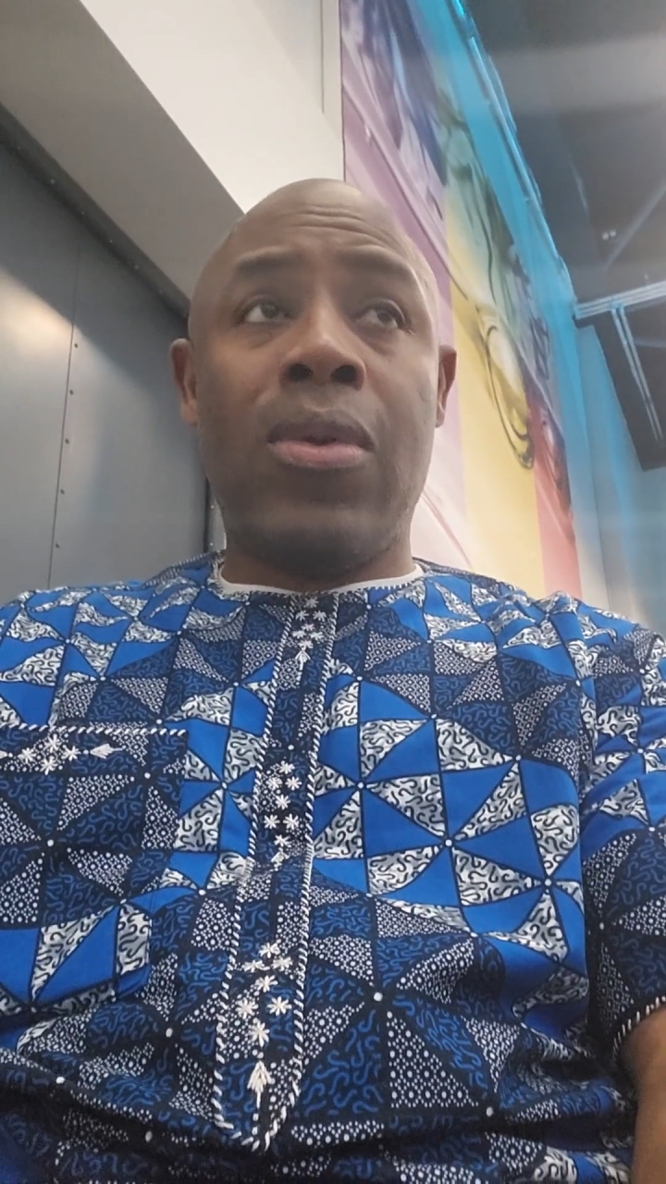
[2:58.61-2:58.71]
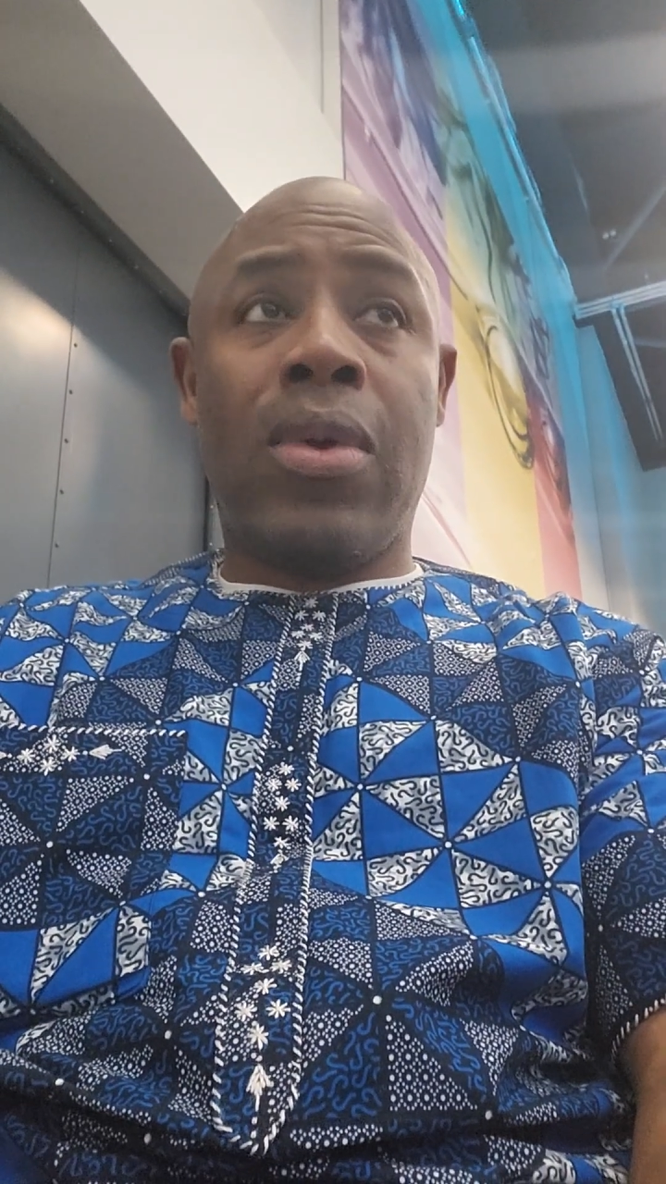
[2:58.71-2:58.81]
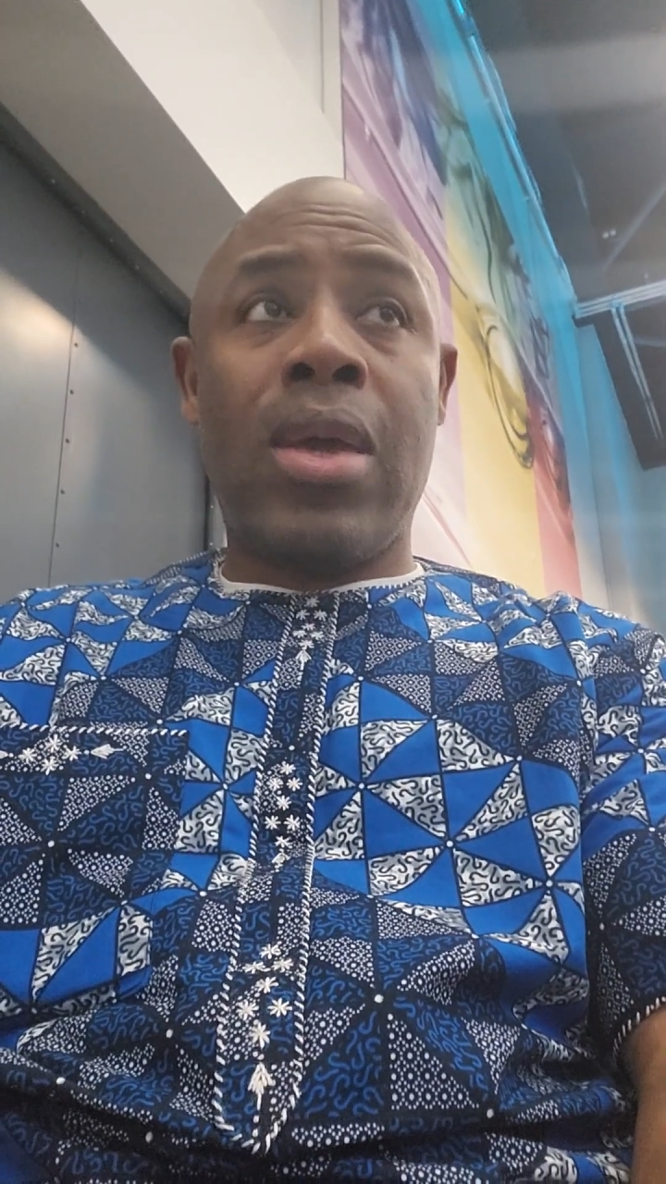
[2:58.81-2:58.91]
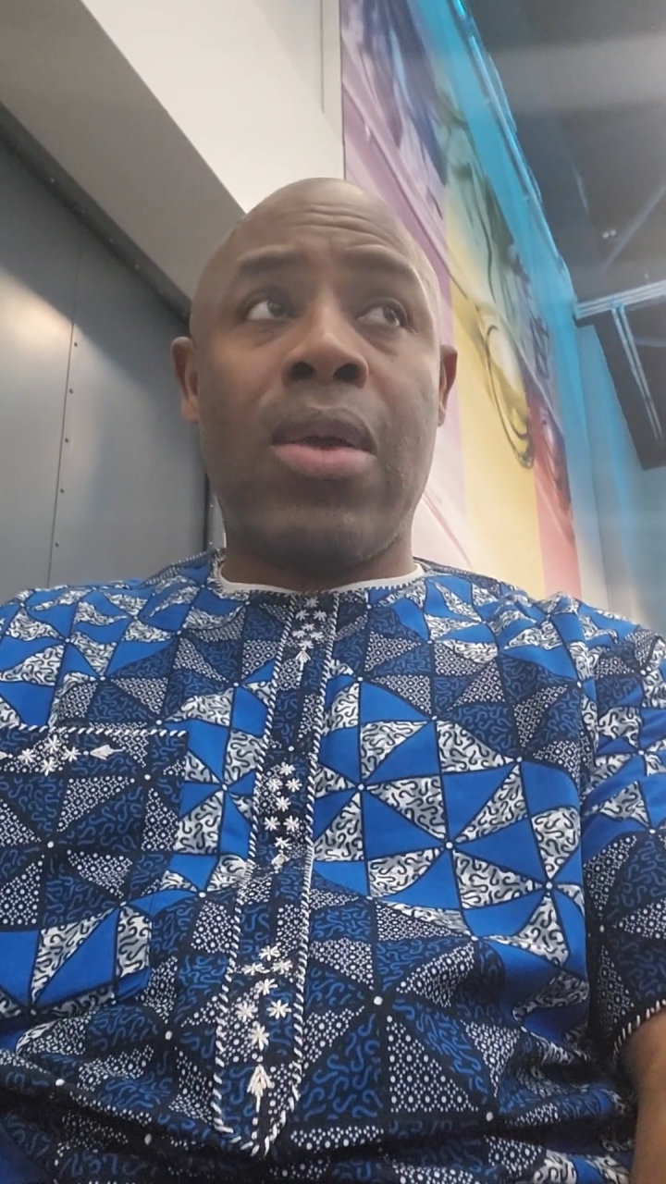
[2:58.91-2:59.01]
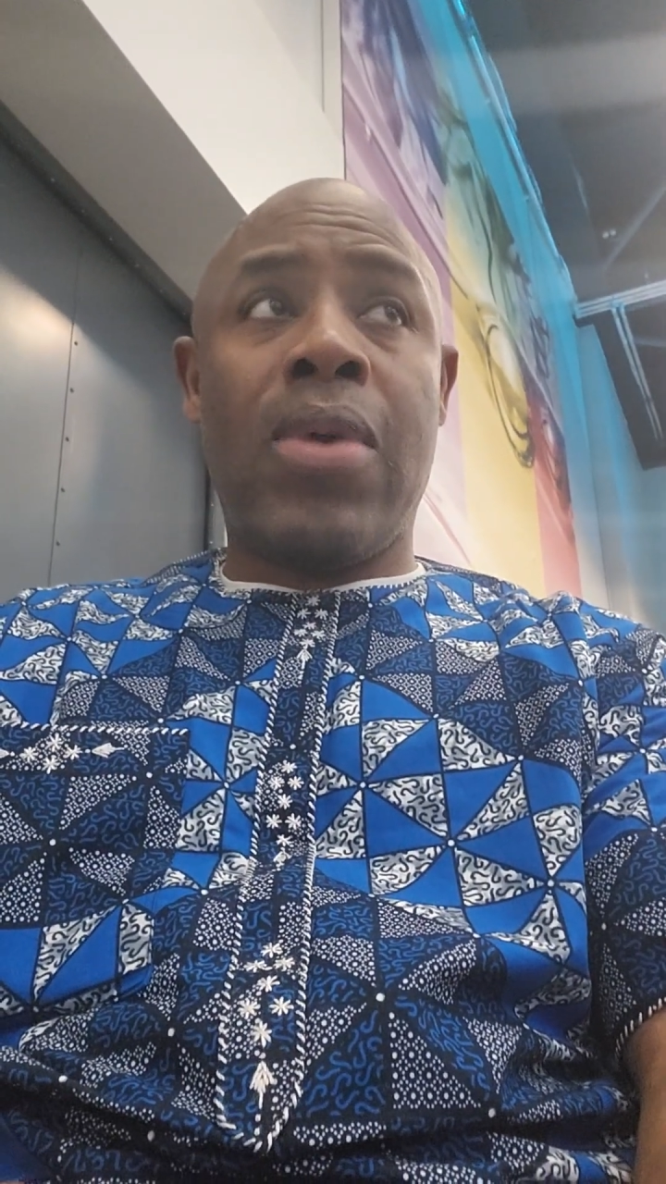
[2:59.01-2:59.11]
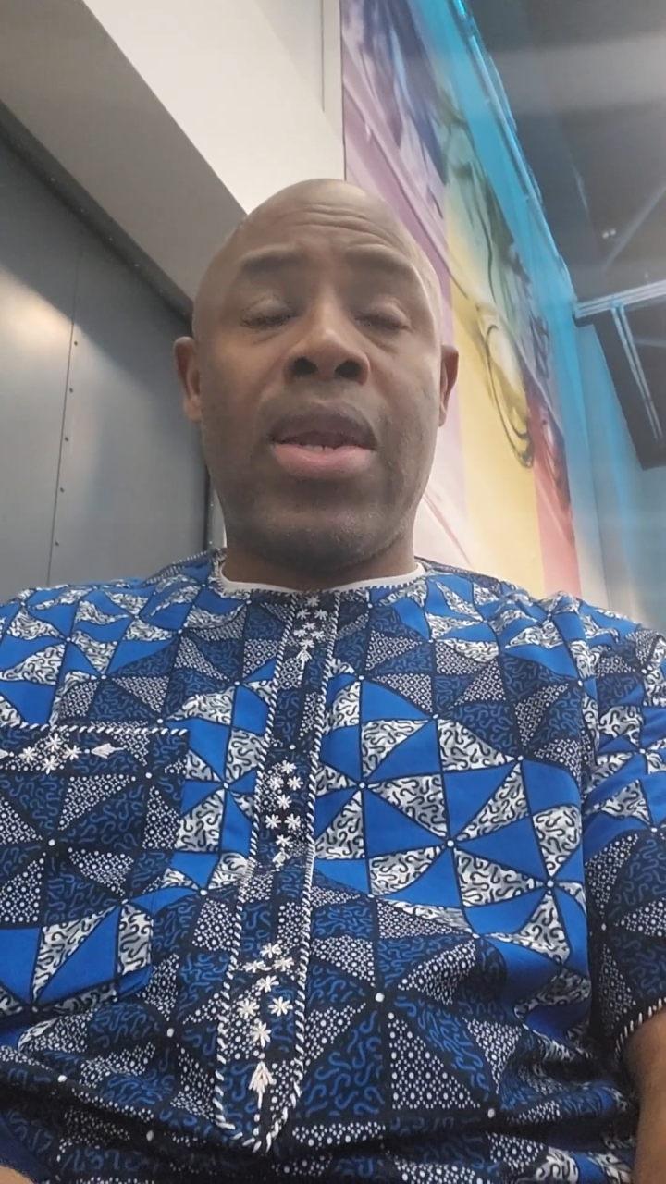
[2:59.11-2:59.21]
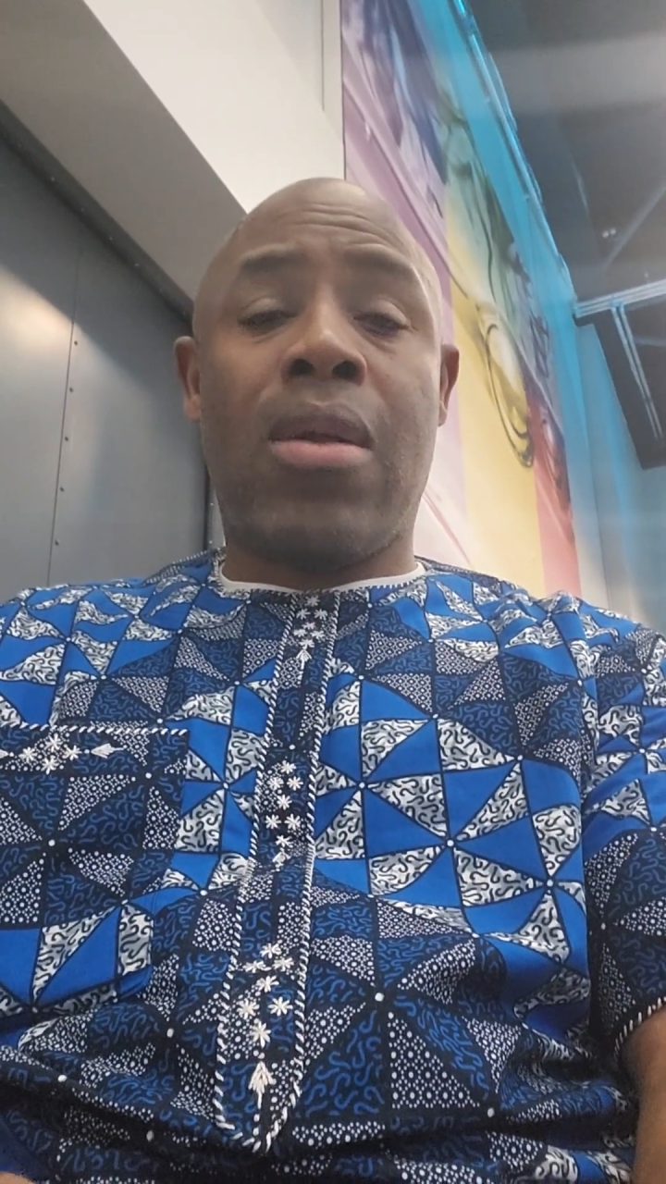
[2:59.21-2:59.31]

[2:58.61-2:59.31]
UK when